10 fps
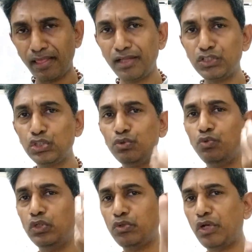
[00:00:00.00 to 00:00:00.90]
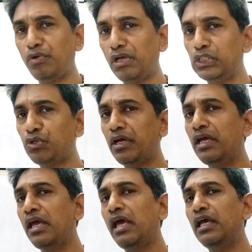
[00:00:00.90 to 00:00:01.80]
It's you who is going to enjoy.
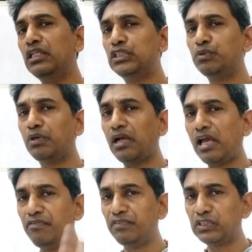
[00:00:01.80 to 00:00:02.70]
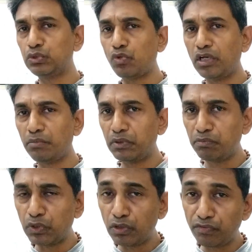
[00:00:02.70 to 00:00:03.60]
It's your life which is going to be
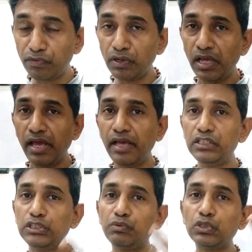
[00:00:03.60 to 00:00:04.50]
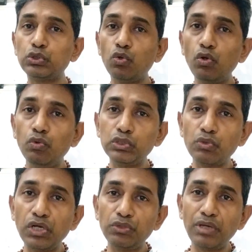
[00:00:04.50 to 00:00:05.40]
beautiful. It's your soul who is
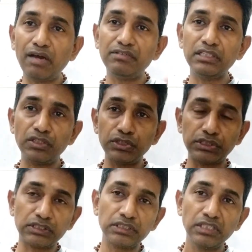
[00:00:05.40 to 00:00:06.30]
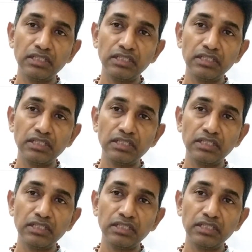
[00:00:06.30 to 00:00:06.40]
going to have the thirst.